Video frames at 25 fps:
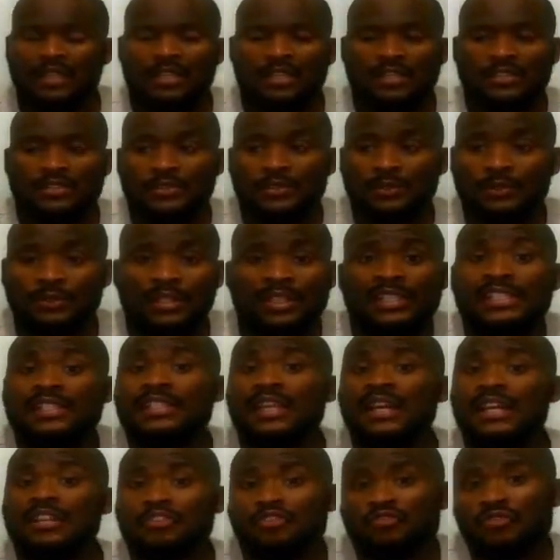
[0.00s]
So
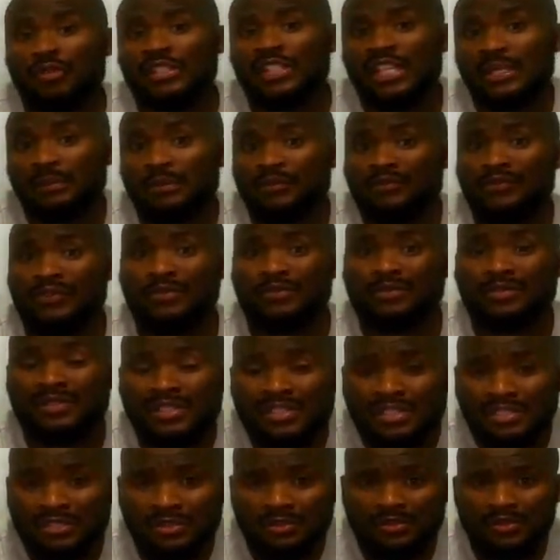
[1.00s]
let's address some of those
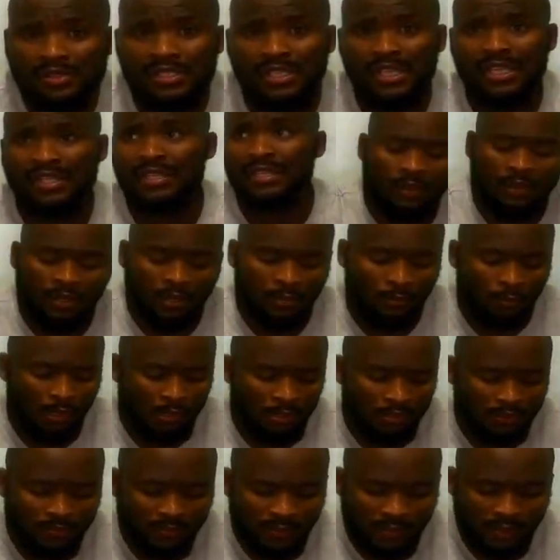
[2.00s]
issues. And
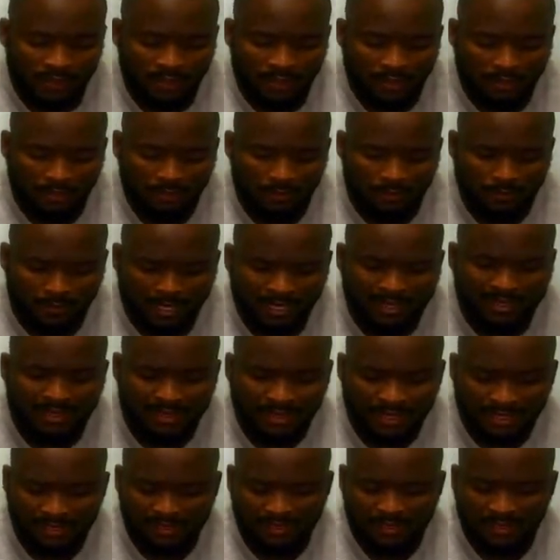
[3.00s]
one of the main
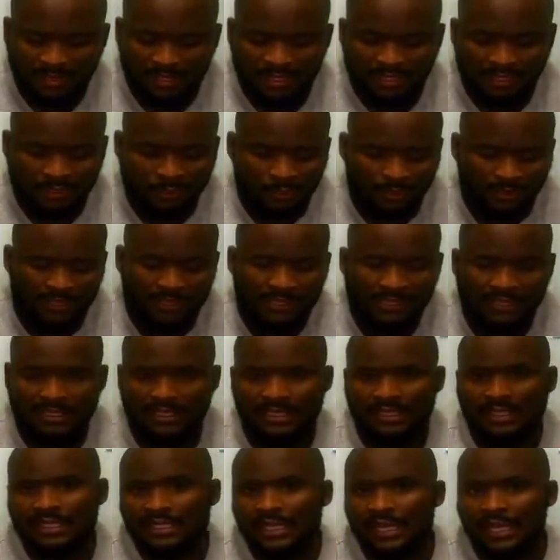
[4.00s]
things that I
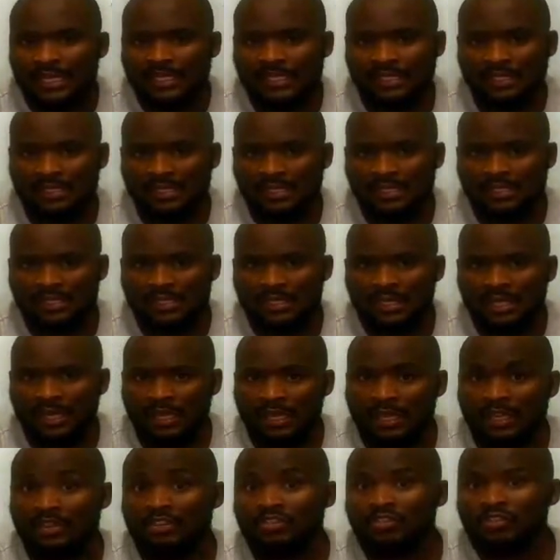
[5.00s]
usually get is
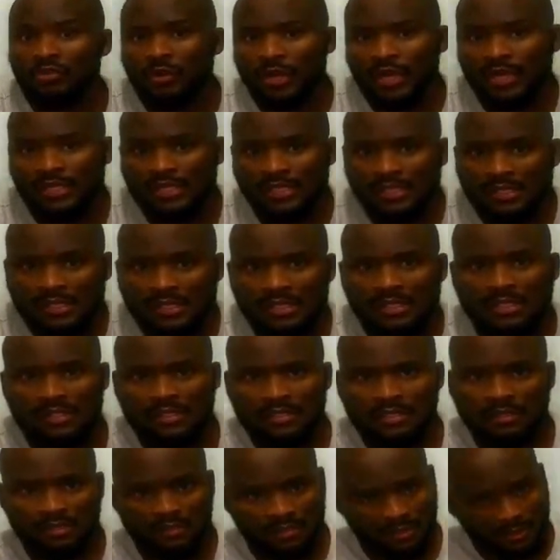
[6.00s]
the credit
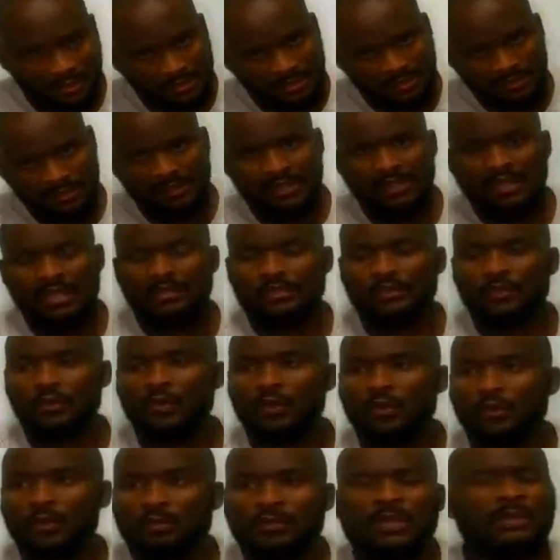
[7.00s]
thing.
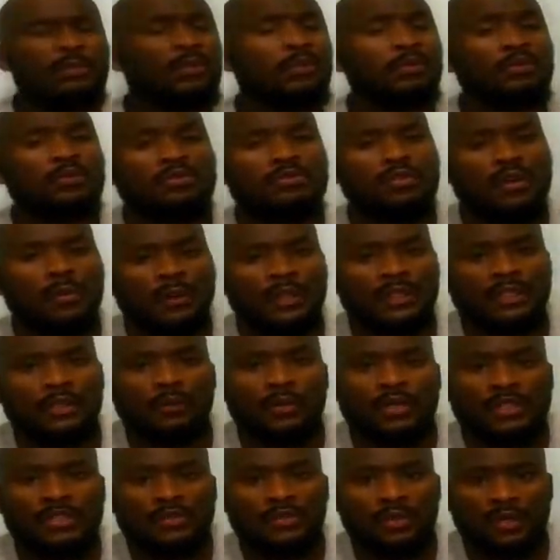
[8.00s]
So people would normally
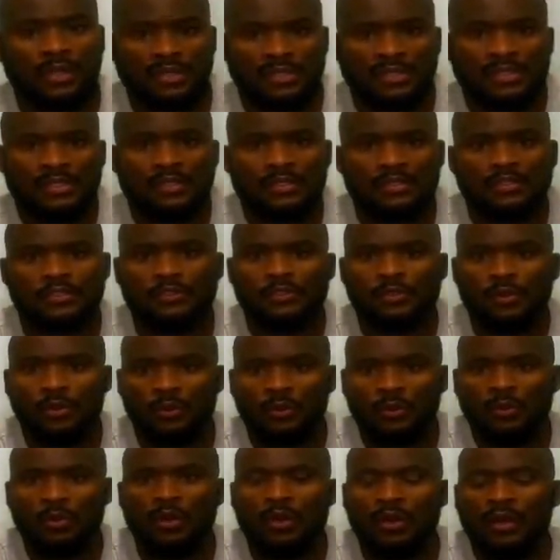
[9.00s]
want to ask,
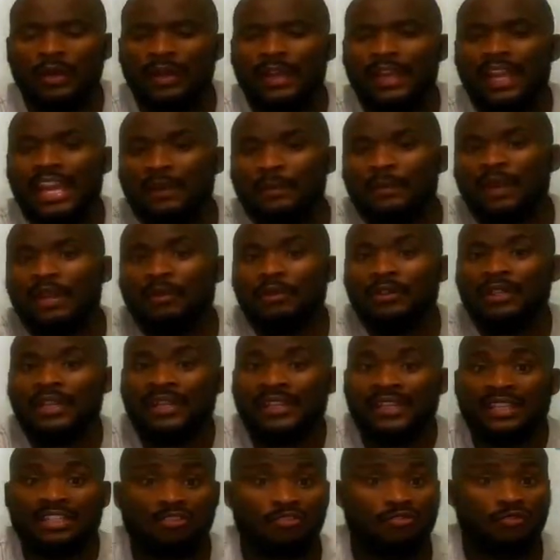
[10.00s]
so am I going to
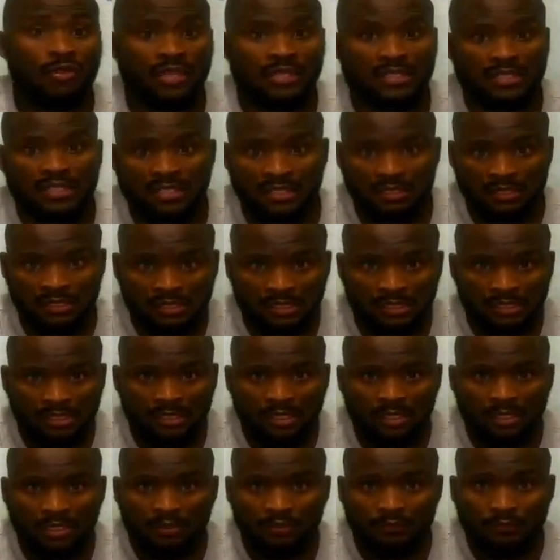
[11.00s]
get credited
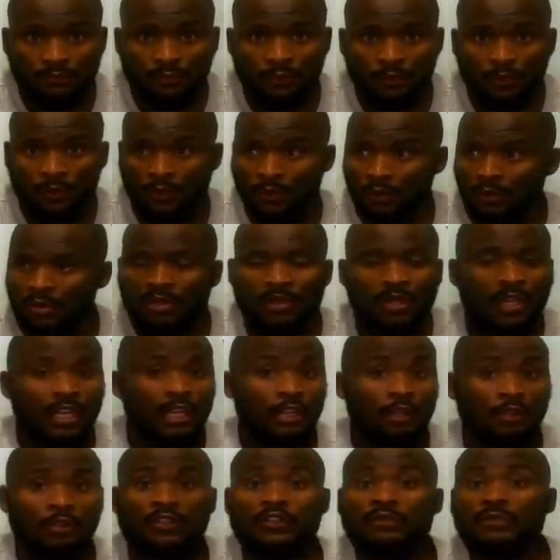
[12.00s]
for a
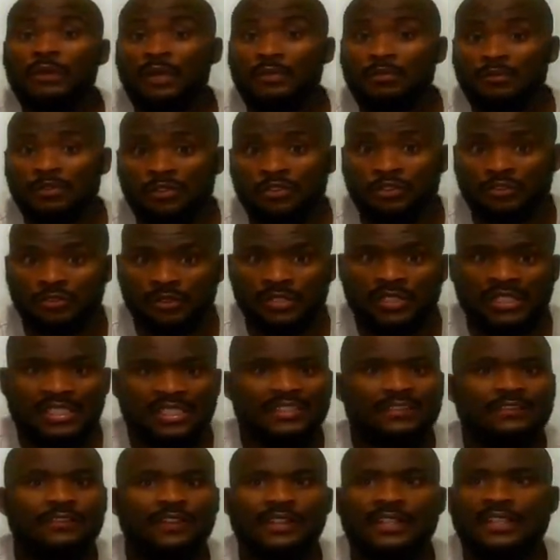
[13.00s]
lot of my modules
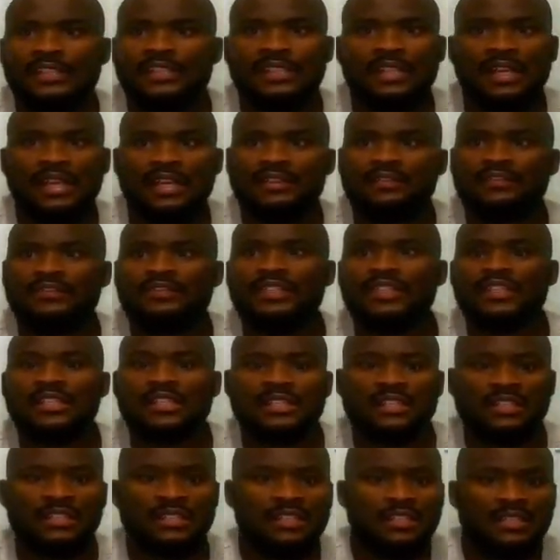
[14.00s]
if I, let's say I've
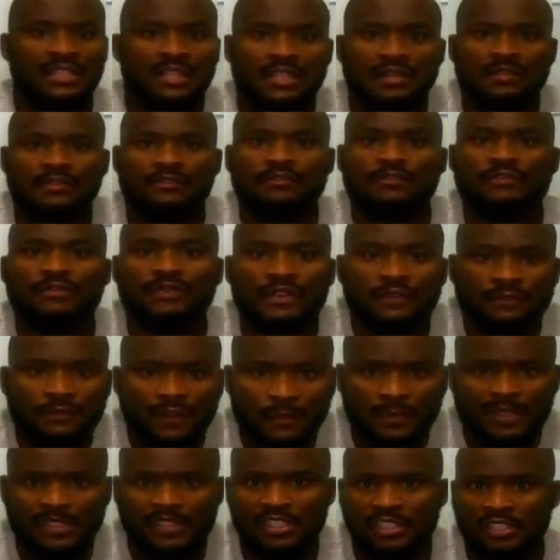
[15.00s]
done a
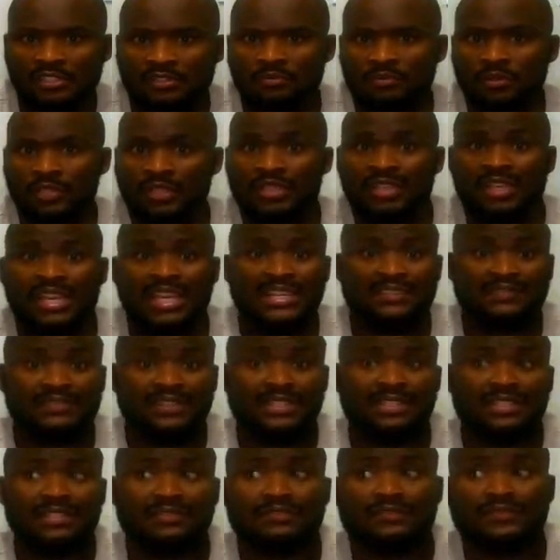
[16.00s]
pharmacy degree, I've
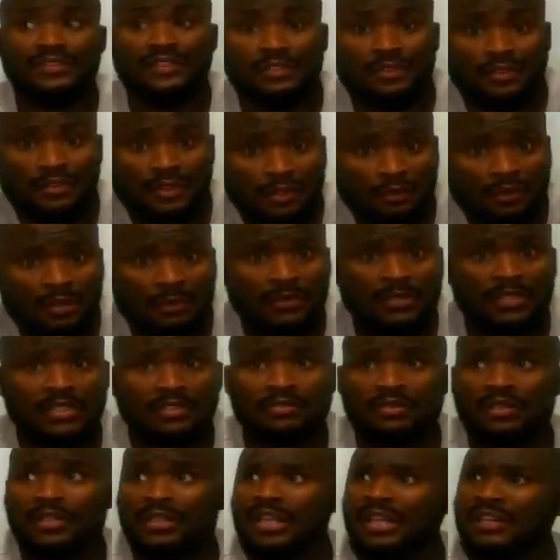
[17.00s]
done a physiotherapy
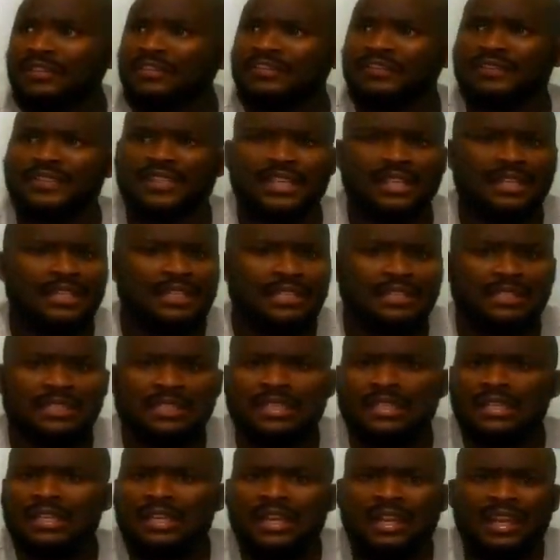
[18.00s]
degree, I've done
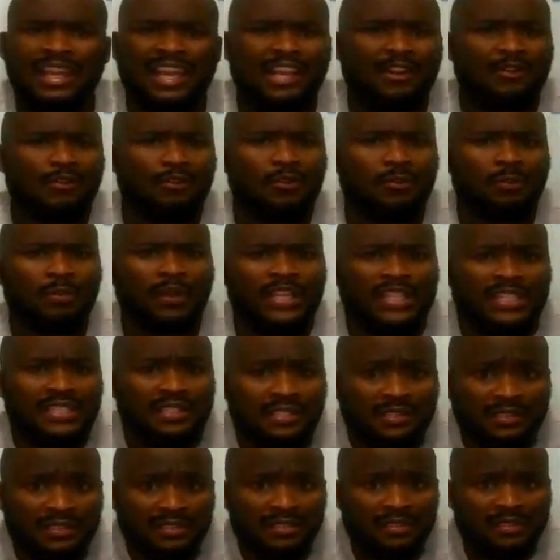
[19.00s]
an
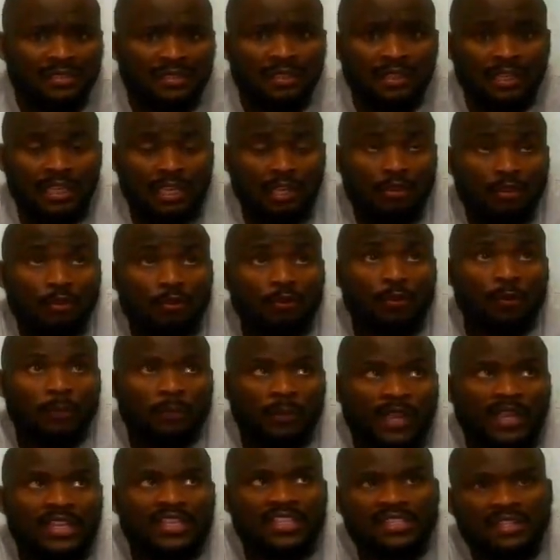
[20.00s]
occupational
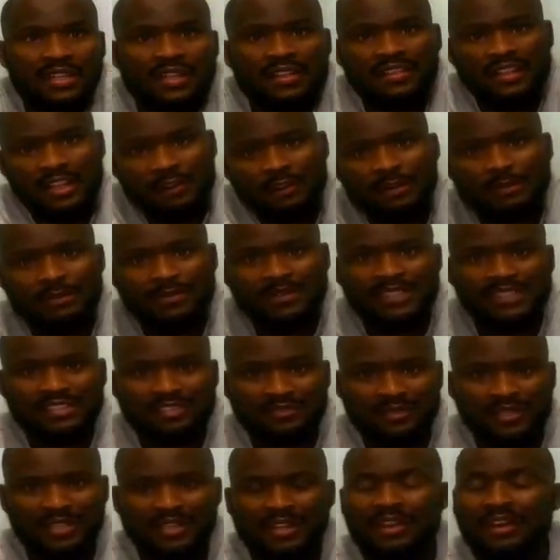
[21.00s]
occupational therapy
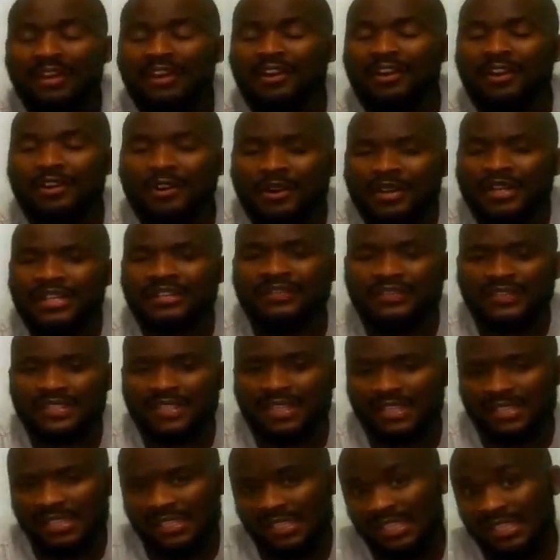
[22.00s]
degree, or I've
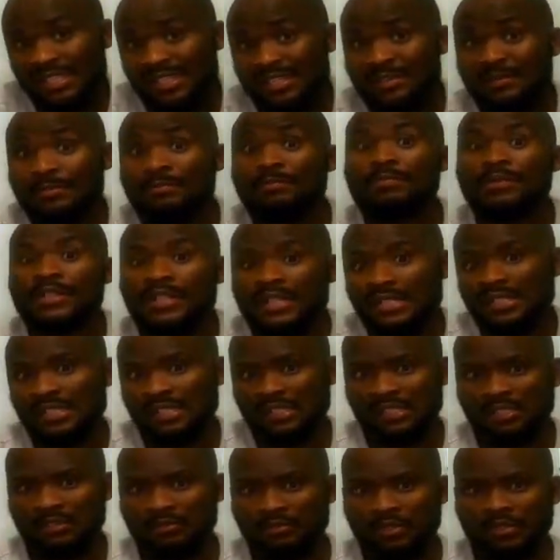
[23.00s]
done a
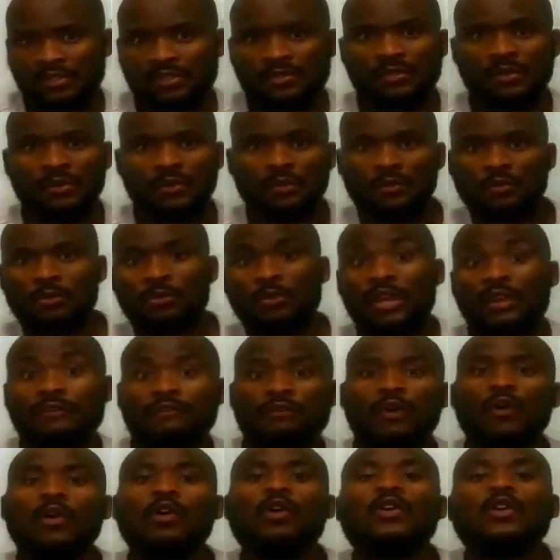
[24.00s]
BSc degree. So you
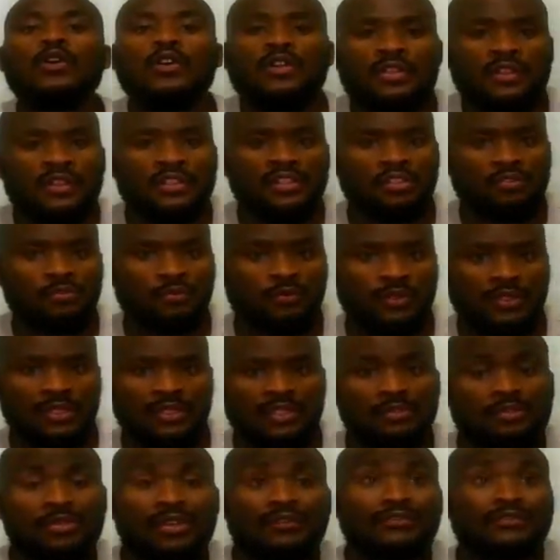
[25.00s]
have all these
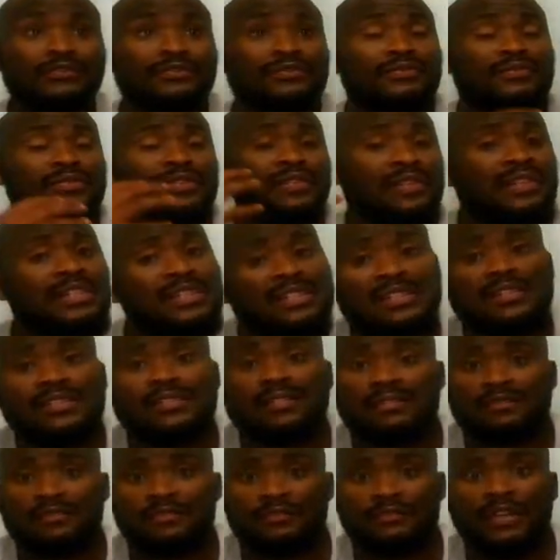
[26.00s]
degrees, you have
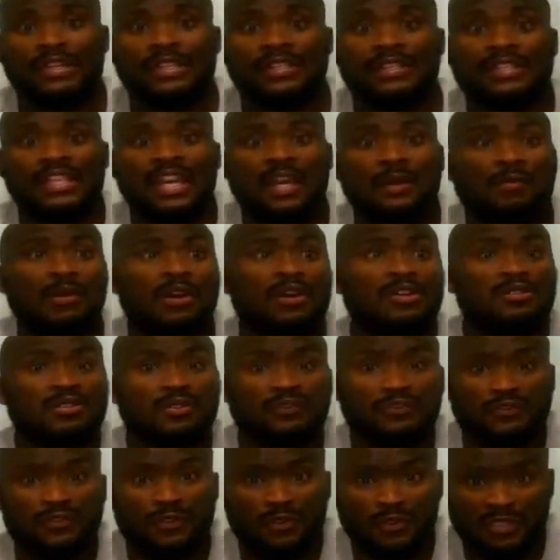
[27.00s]
this vast amount
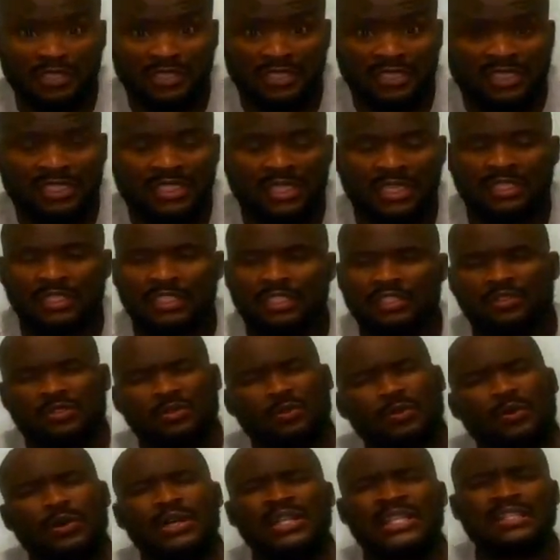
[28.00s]
of knowledge, and then you
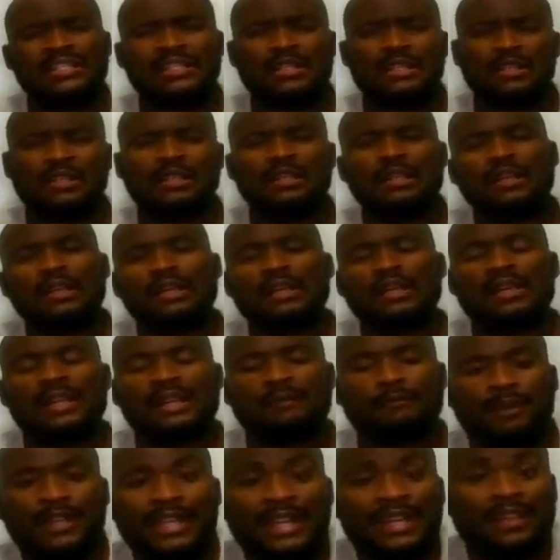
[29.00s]
wonder,
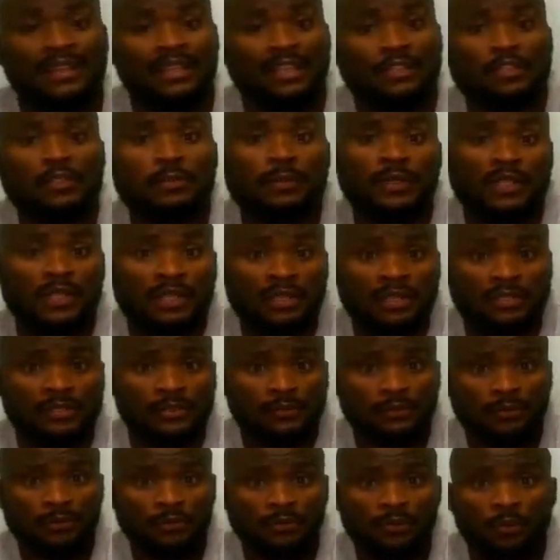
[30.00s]
when I get to medical
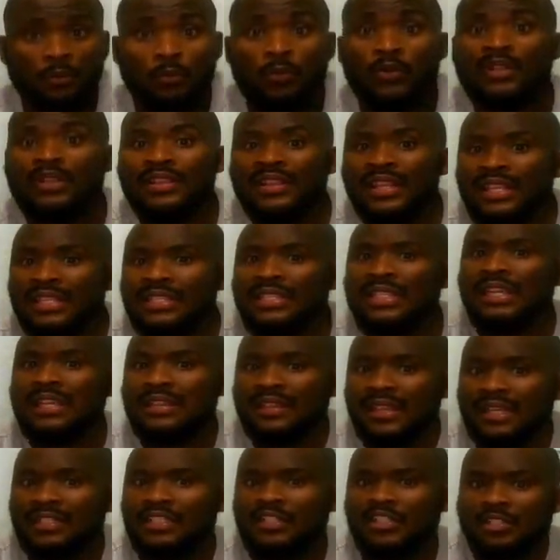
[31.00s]
school, will they take
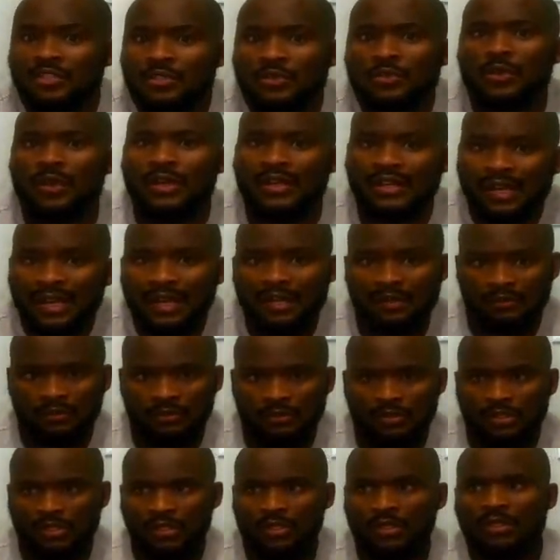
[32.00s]
that into
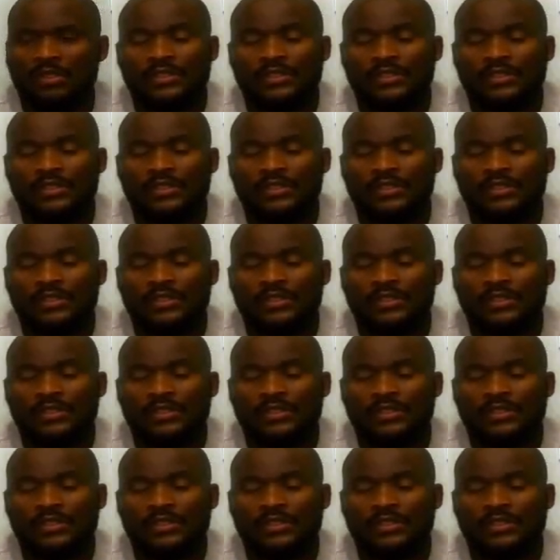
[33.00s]
account?